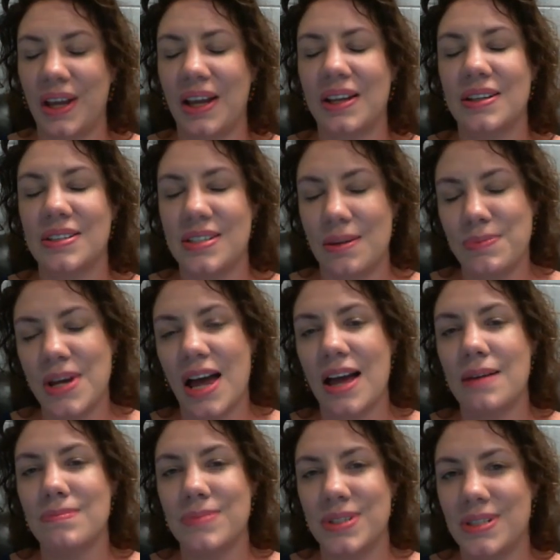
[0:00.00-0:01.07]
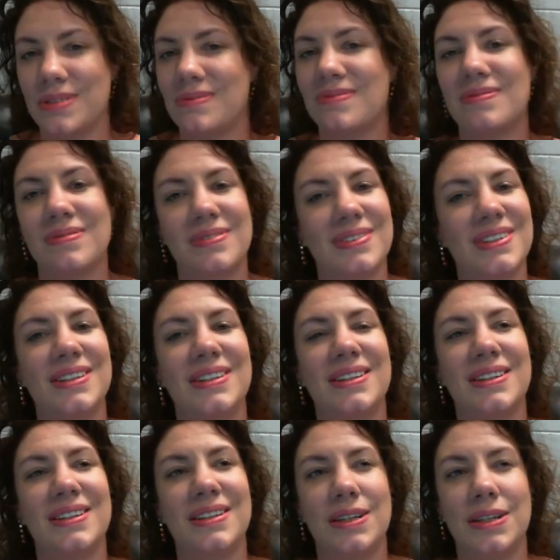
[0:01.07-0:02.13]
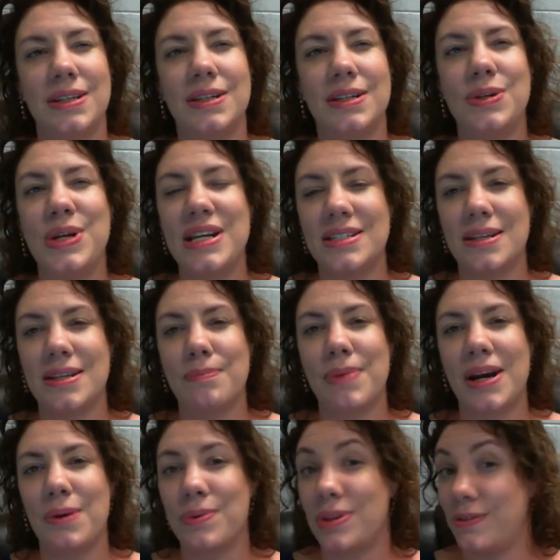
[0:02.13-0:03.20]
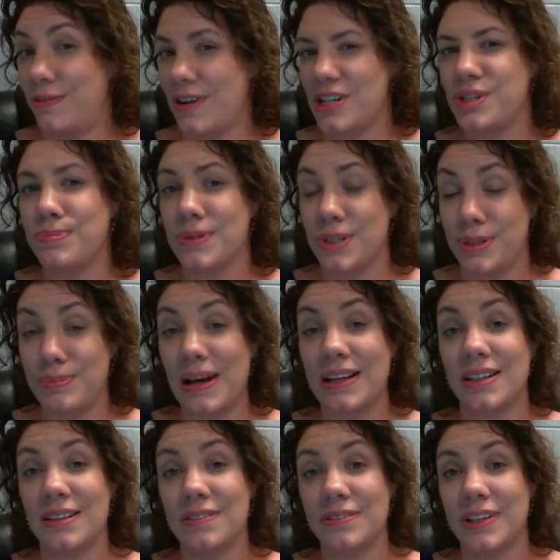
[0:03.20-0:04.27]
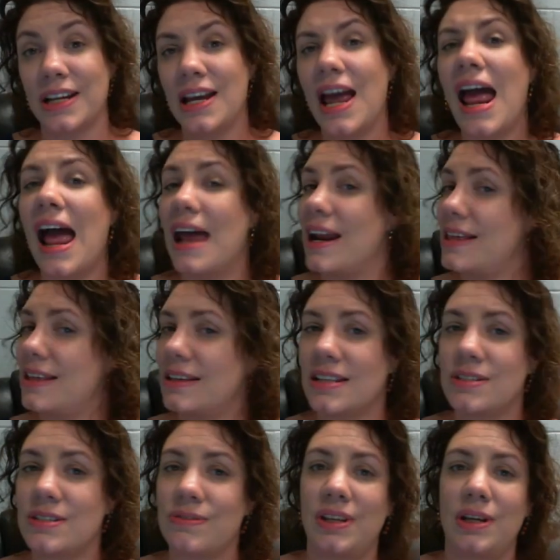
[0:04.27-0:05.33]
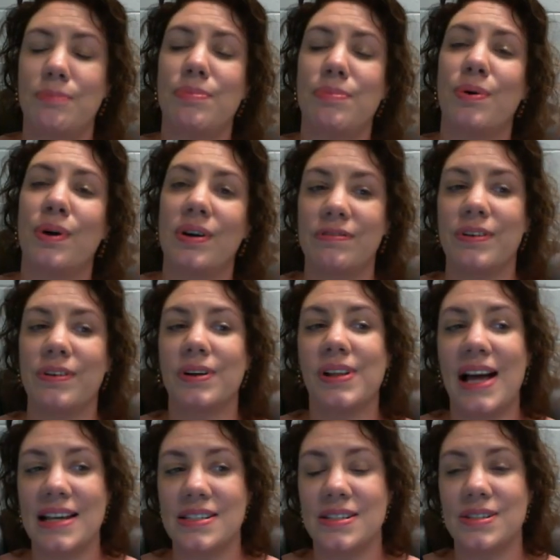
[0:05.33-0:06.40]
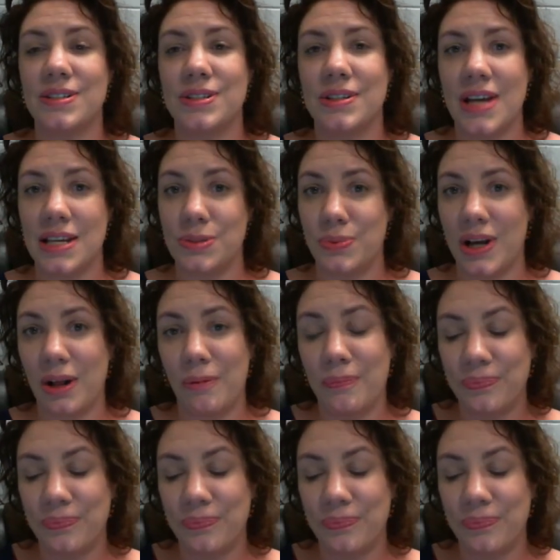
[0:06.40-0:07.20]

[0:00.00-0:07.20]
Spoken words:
Sometimes you need somebody with a fresh perspective, and I think that's really important for classes as well.